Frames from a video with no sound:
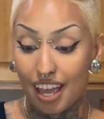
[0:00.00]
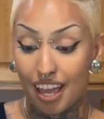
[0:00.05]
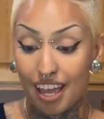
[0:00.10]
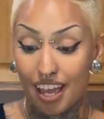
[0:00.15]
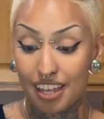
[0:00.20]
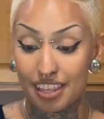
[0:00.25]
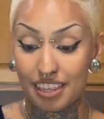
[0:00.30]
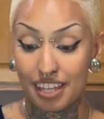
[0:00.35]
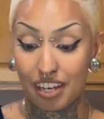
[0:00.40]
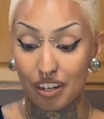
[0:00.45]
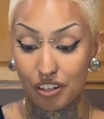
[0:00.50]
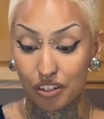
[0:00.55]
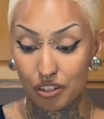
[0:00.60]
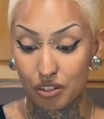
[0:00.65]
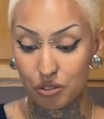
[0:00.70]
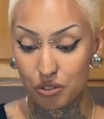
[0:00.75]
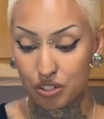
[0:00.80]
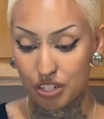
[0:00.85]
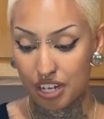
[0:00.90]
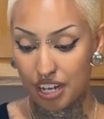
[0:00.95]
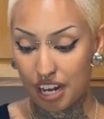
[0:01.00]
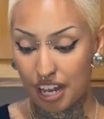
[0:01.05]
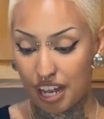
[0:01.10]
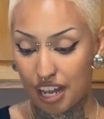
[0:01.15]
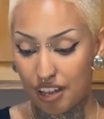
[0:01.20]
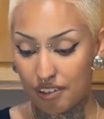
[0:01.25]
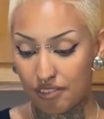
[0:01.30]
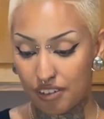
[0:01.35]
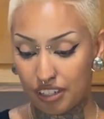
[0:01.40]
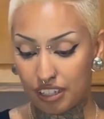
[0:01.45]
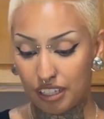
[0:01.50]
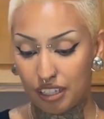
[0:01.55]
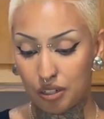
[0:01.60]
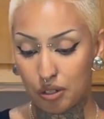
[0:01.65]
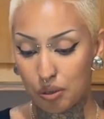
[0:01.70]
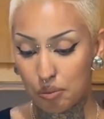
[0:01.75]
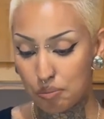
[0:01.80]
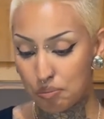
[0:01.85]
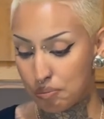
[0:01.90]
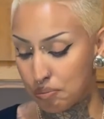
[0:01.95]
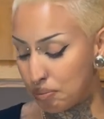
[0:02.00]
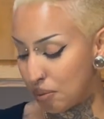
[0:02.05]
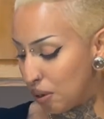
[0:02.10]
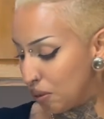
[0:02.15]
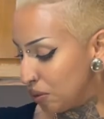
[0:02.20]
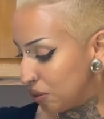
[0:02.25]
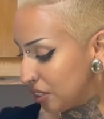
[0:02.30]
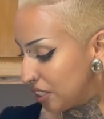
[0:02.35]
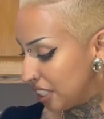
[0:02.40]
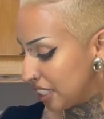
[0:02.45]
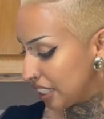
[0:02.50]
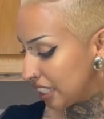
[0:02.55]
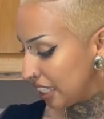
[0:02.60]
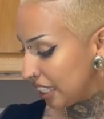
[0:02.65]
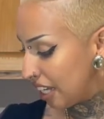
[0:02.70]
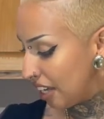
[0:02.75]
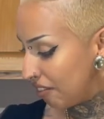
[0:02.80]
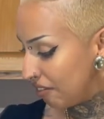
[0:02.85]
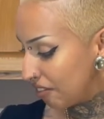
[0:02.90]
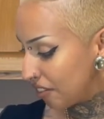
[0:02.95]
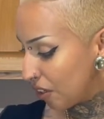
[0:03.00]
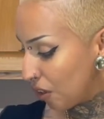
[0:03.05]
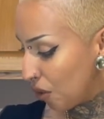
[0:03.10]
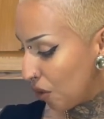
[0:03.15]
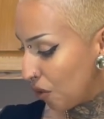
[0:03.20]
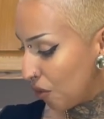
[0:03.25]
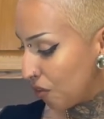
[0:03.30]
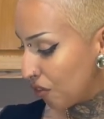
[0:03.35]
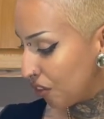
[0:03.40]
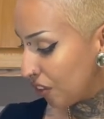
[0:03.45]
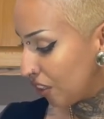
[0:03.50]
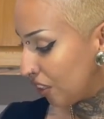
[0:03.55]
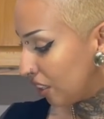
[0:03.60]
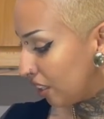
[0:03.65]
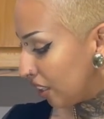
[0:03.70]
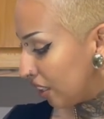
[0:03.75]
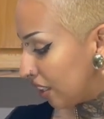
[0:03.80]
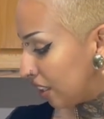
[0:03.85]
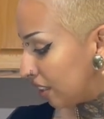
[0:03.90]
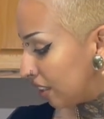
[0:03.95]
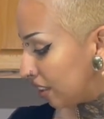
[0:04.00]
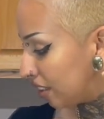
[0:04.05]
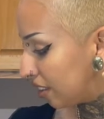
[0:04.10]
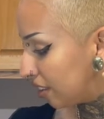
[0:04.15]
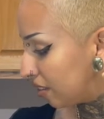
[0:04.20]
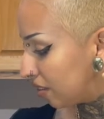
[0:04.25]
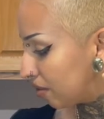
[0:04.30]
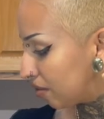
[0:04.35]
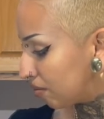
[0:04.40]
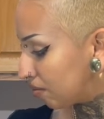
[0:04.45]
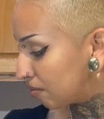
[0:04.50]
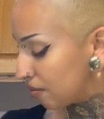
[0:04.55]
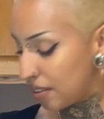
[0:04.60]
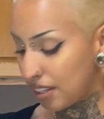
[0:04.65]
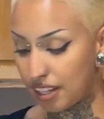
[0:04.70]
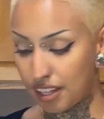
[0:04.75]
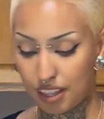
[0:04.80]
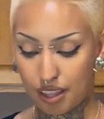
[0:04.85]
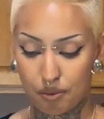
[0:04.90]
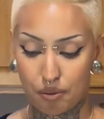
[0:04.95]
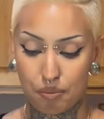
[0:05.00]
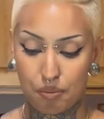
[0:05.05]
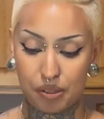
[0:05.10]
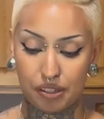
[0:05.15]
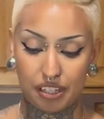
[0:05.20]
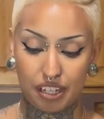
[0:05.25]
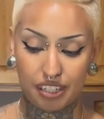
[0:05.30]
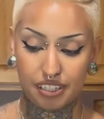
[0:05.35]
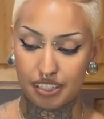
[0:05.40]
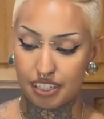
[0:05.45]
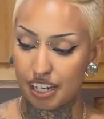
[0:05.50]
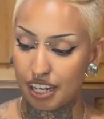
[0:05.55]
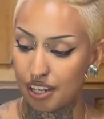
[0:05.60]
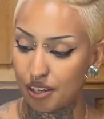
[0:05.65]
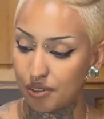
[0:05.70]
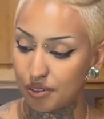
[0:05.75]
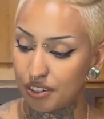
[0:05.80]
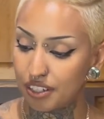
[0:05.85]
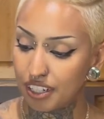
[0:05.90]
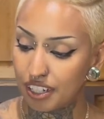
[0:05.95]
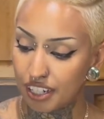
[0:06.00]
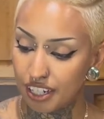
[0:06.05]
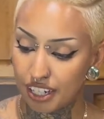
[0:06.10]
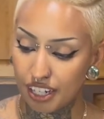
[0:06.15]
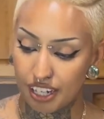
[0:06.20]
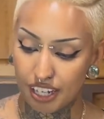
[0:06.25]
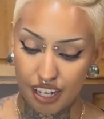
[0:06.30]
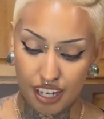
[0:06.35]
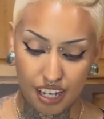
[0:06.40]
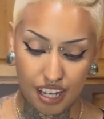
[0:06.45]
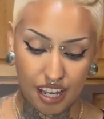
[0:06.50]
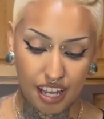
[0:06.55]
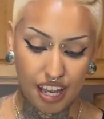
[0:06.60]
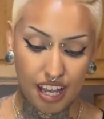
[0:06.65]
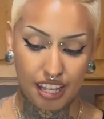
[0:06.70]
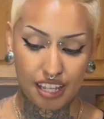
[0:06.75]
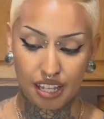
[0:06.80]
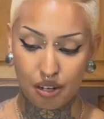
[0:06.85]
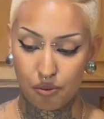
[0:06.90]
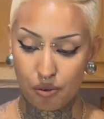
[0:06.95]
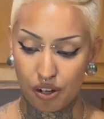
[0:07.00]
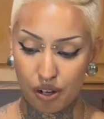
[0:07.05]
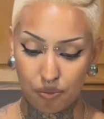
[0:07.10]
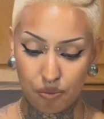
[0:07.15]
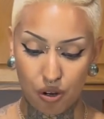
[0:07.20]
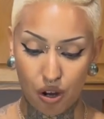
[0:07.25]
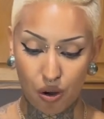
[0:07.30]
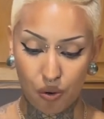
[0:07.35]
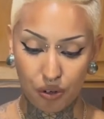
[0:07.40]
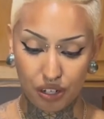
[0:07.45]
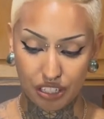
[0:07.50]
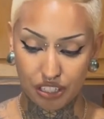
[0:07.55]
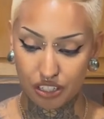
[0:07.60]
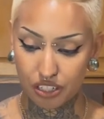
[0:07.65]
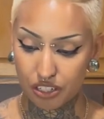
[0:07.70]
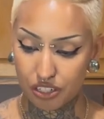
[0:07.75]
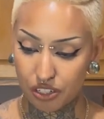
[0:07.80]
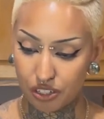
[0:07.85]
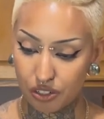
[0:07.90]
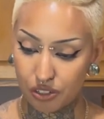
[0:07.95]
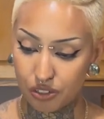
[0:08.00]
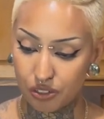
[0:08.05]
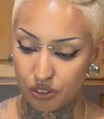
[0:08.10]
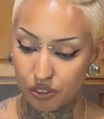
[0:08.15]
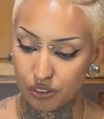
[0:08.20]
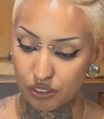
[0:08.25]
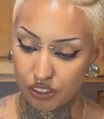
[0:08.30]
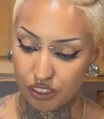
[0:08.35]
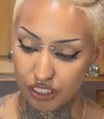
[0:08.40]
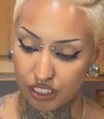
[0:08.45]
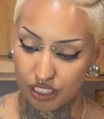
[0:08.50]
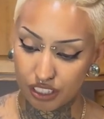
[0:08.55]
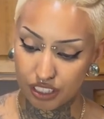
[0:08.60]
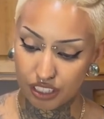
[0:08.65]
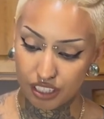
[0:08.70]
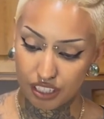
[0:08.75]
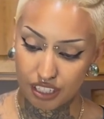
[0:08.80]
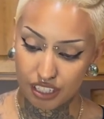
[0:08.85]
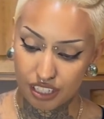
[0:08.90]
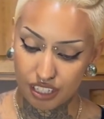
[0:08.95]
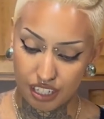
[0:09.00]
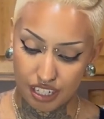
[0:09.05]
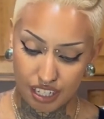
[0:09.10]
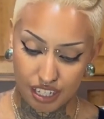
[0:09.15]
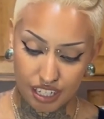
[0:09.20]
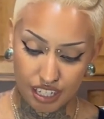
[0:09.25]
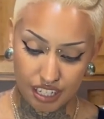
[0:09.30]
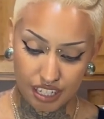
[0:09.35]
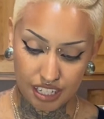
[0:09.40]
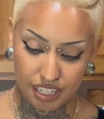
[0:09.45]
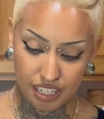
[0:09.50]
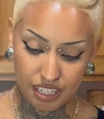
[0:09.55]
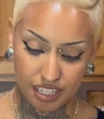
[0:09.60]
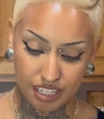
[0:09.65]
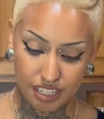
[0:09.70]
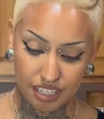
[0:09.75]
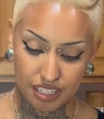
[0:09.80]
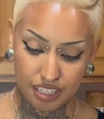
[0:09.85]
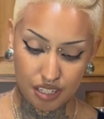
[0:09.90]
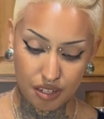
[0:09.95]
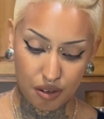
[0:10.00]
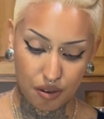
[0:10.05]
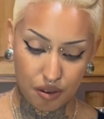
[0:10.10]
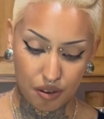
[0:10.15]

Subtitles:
And there you should have a little boat just left over. Let me put that down. And then what I'm going to do is